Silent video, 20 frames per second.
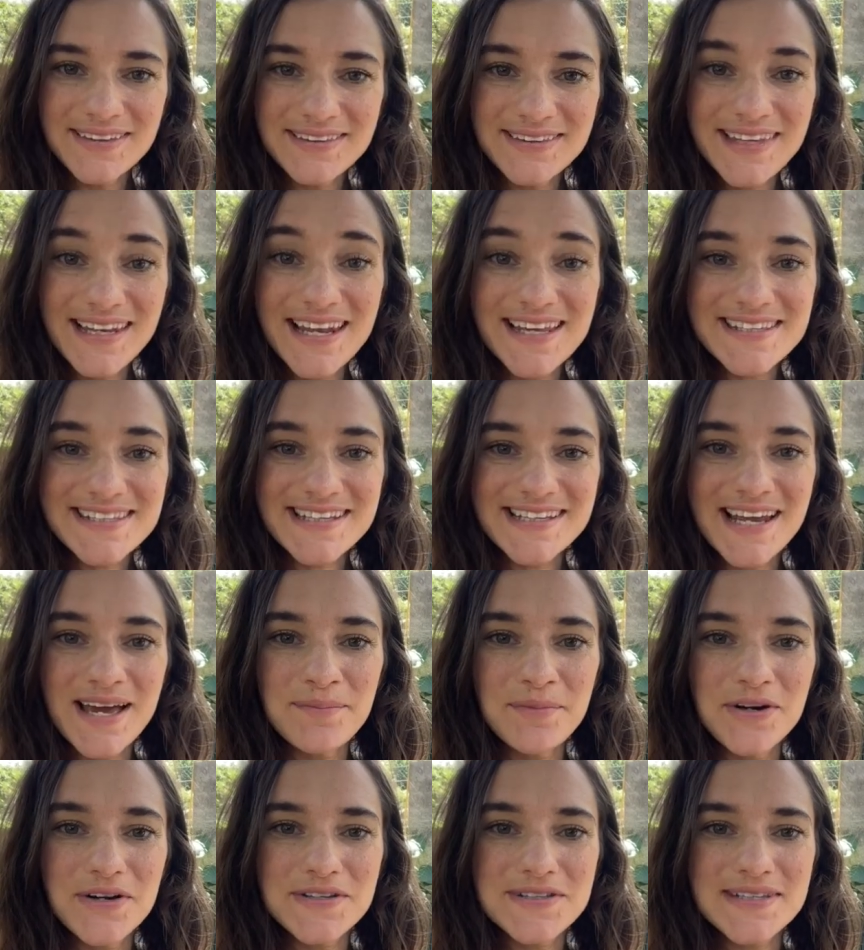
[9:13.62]
The less
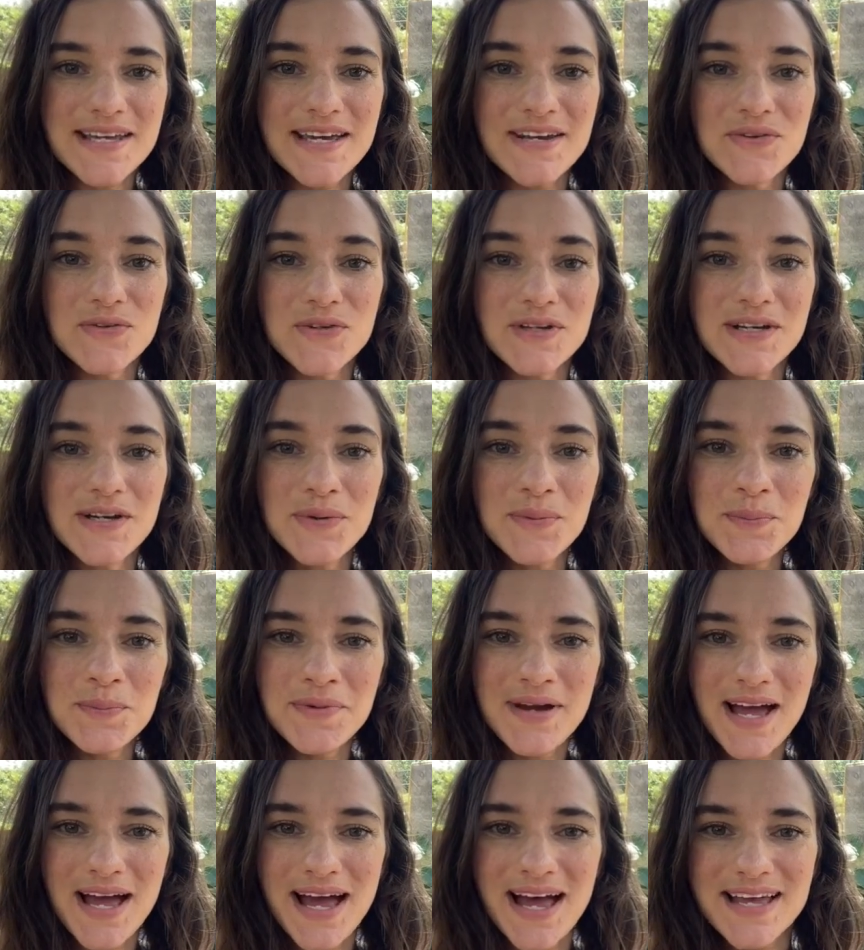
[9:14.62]
glamorous side of
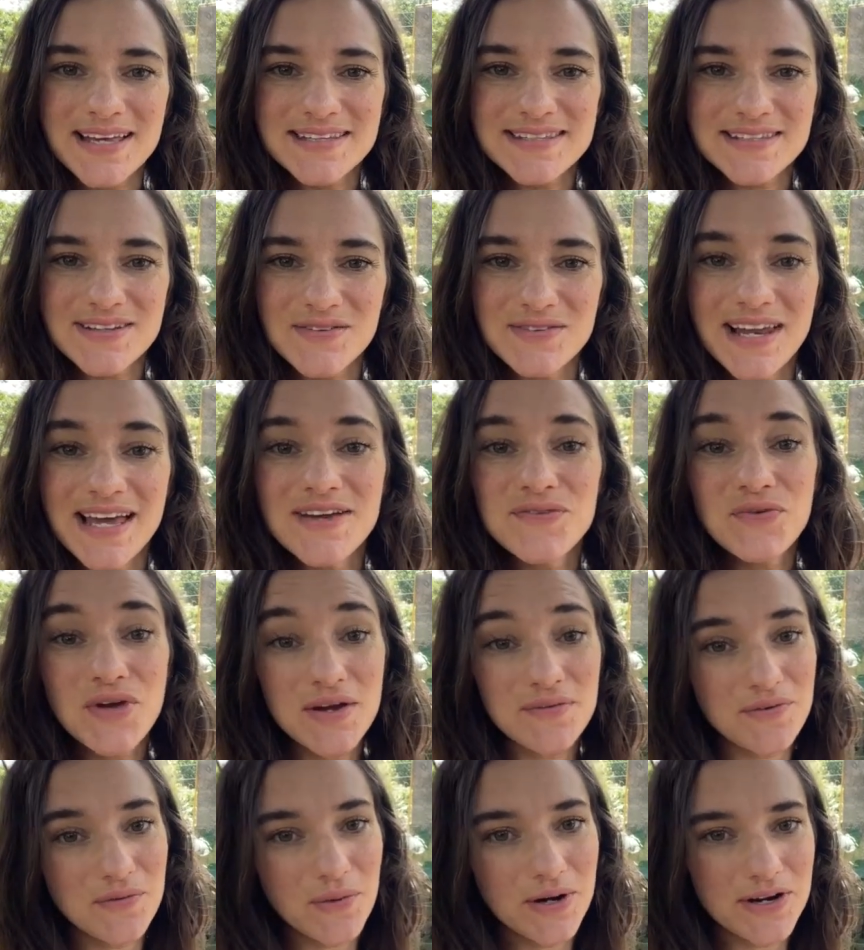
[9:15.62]
Tulum, as of life
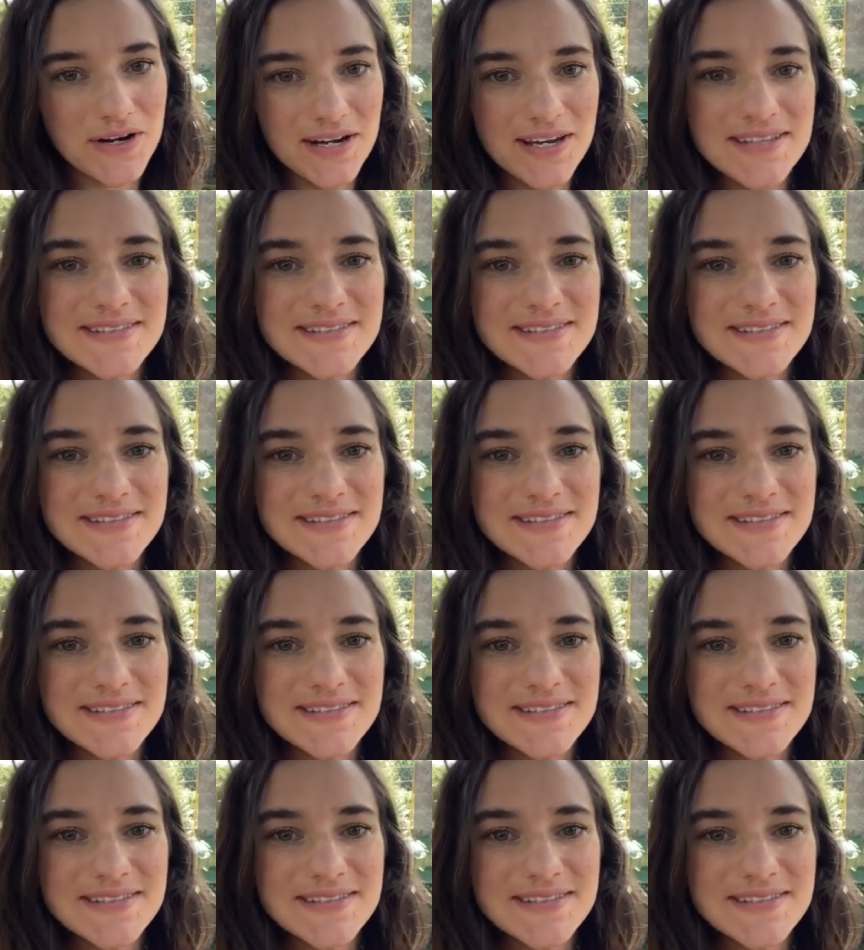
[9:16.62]
everywhere,